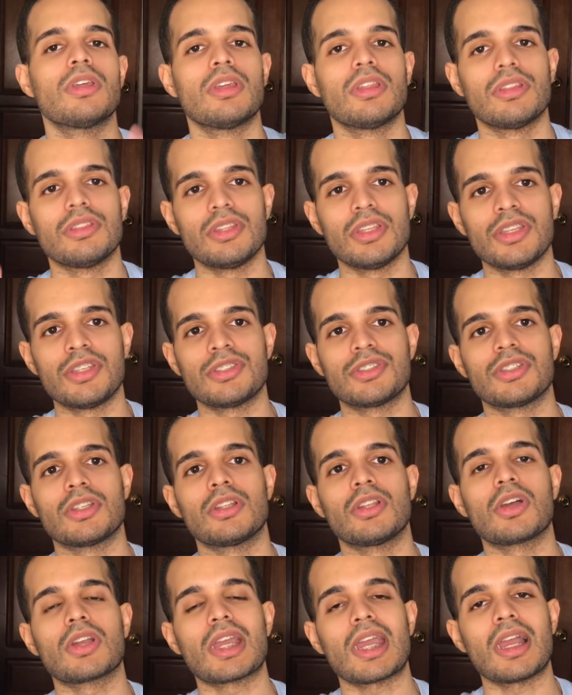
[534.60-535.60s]
this
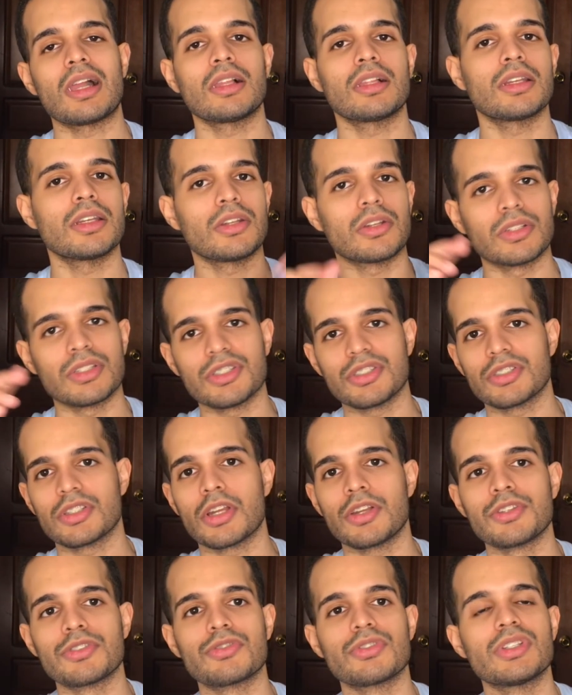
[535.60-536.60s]
locality or this
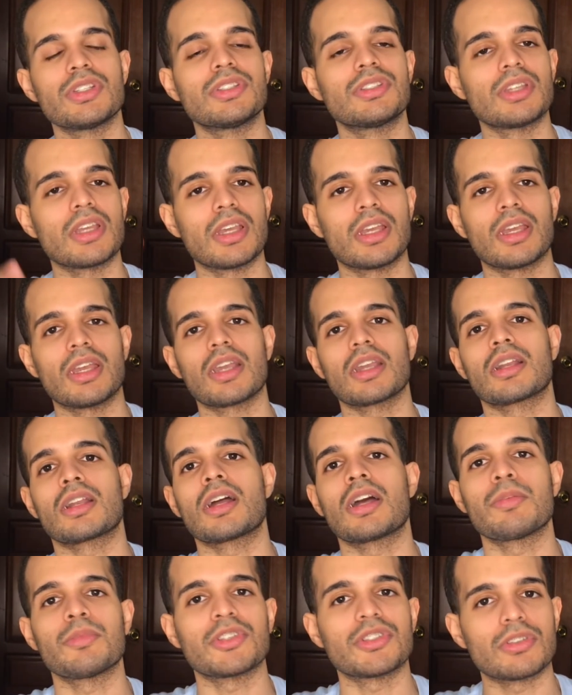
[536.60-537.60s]
country's
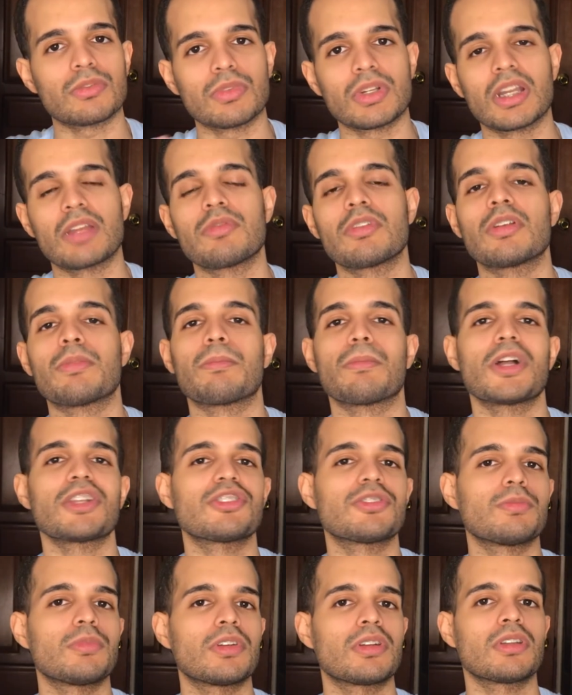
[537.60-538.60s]
economics or whatever
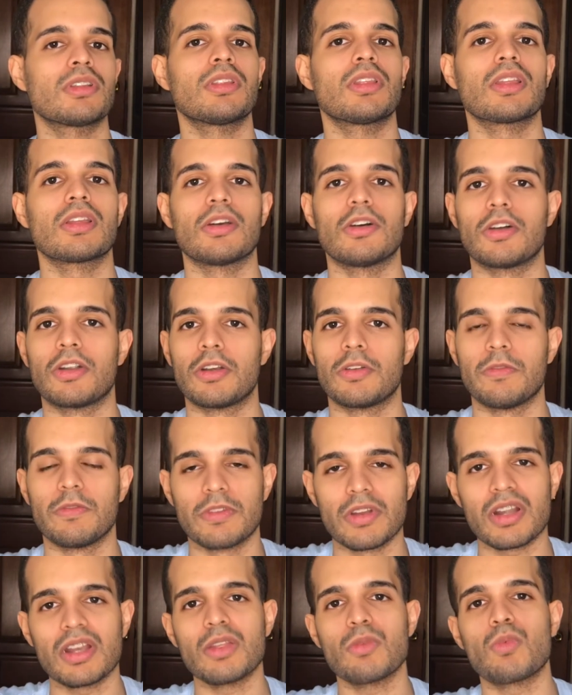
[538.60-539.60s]
much better or
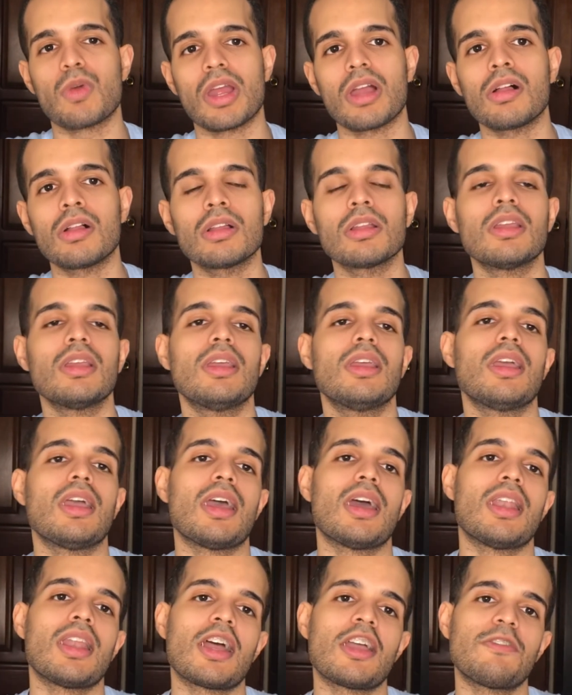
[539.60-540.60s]
very well,
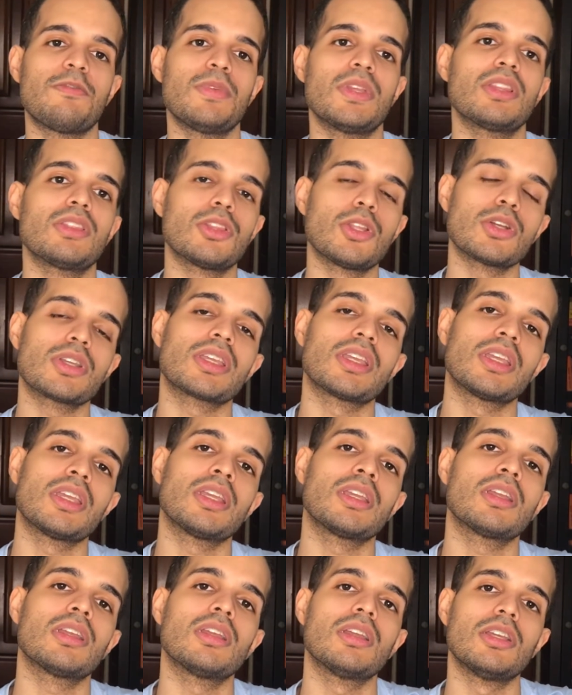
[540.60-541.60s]
and I've been
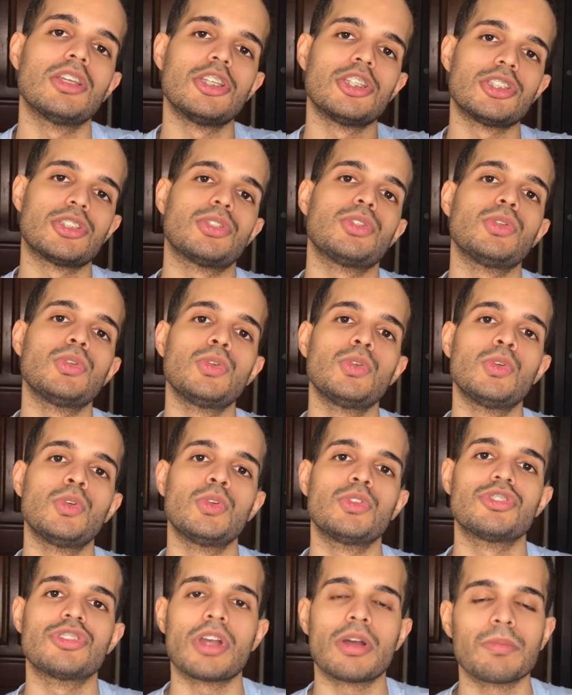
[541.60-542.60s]
looking to
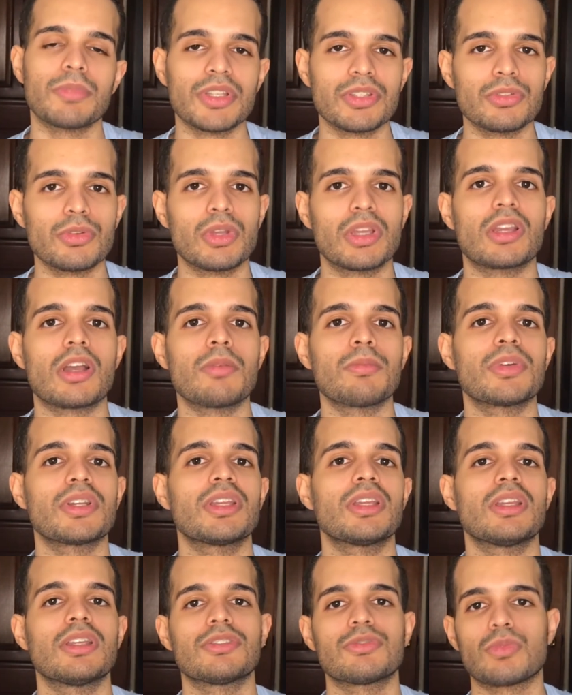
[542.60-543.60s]
jump into a
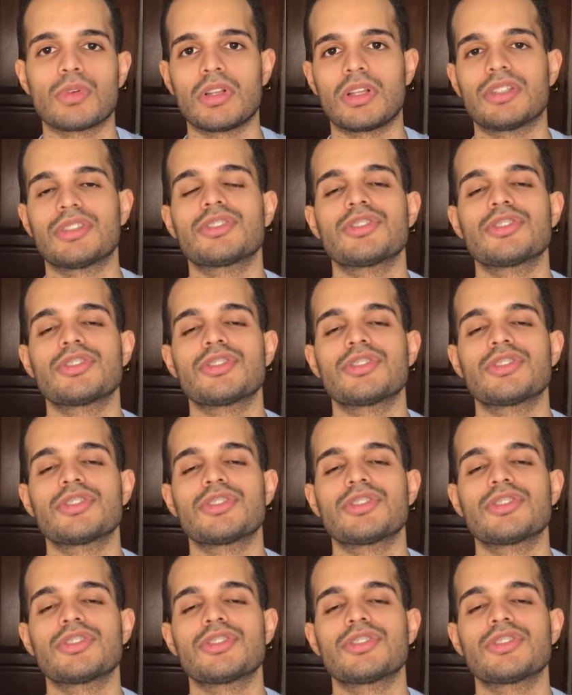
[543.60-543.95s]
company as well as